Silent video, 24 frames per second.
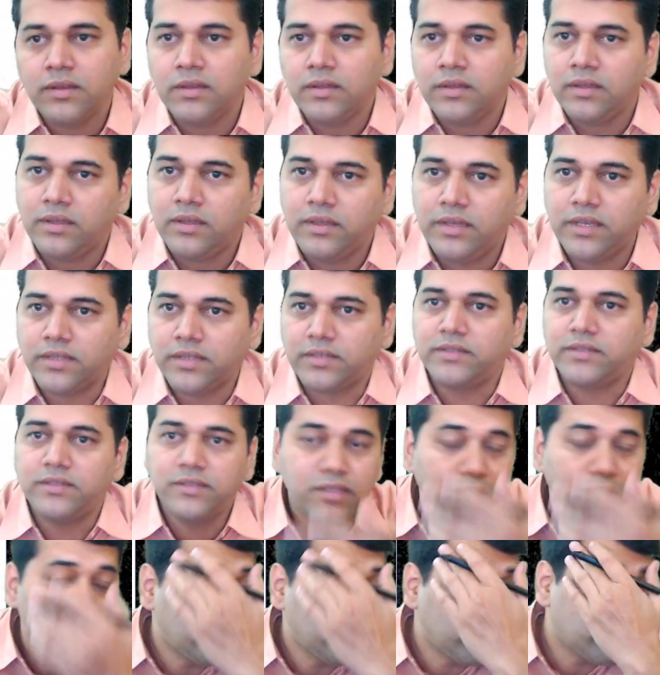Yes,
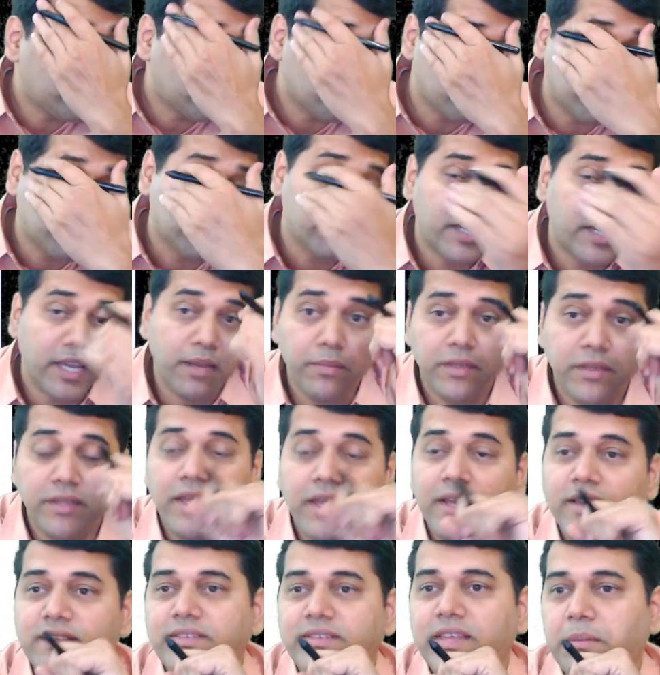now this question came in the
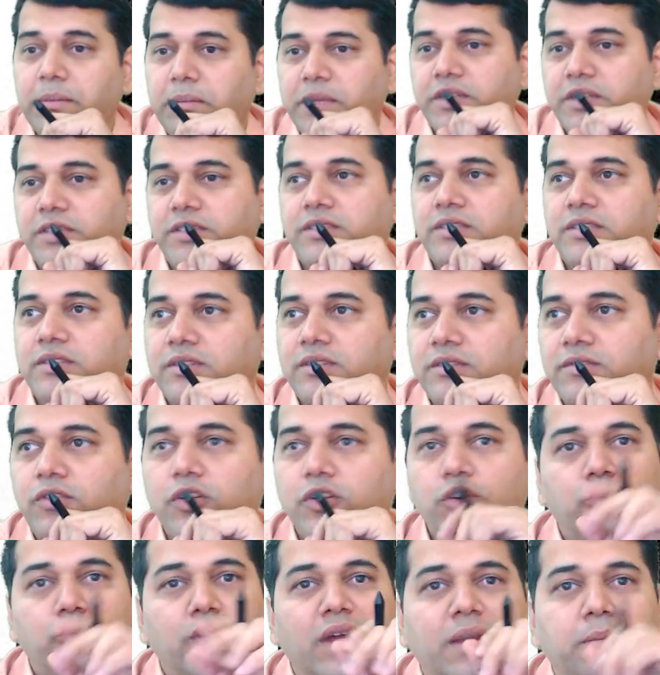examination for
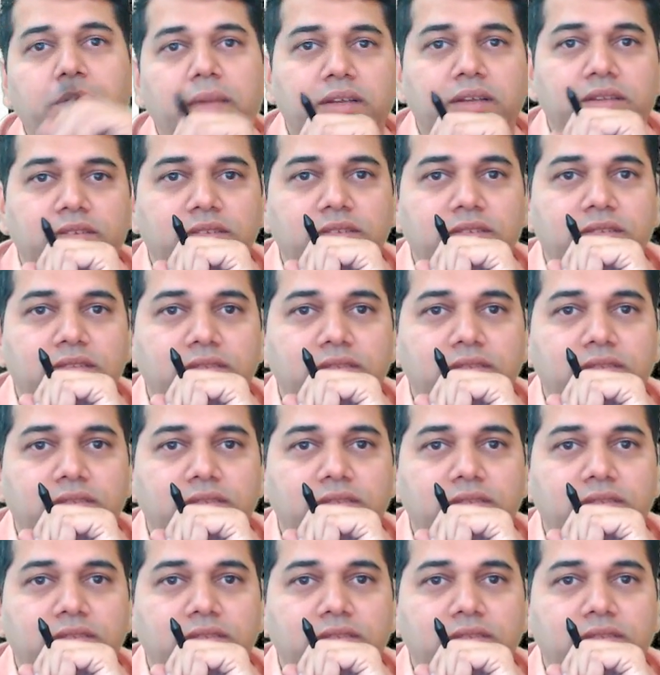12 marks.